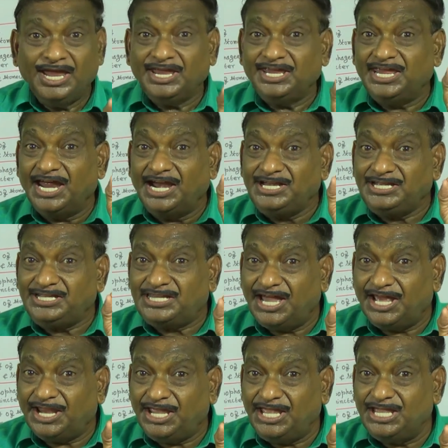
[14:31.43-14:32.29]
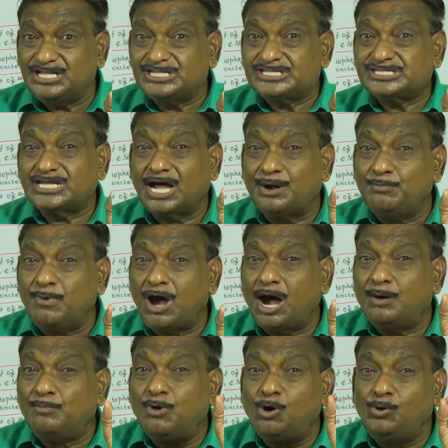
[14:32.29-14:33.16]
entering some
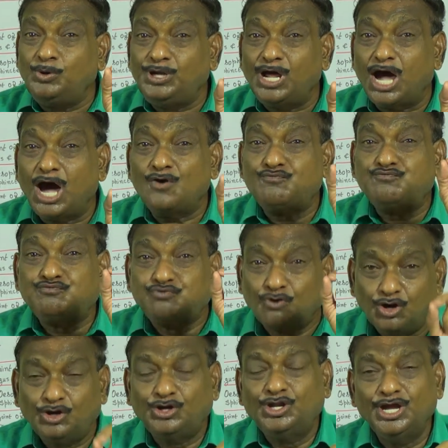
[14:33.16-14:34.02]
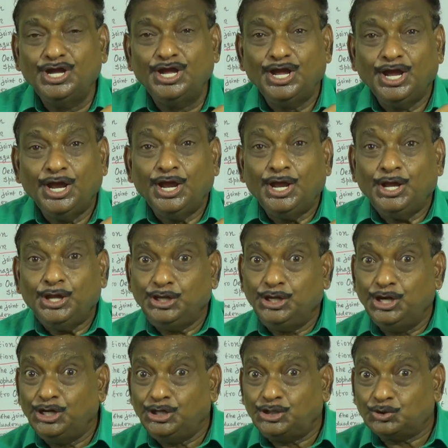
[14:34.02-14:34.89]
amount of food
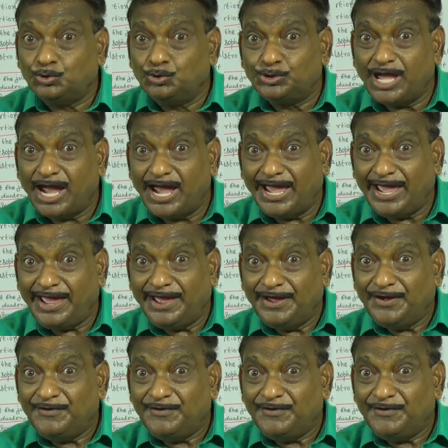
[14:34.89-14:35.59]
into the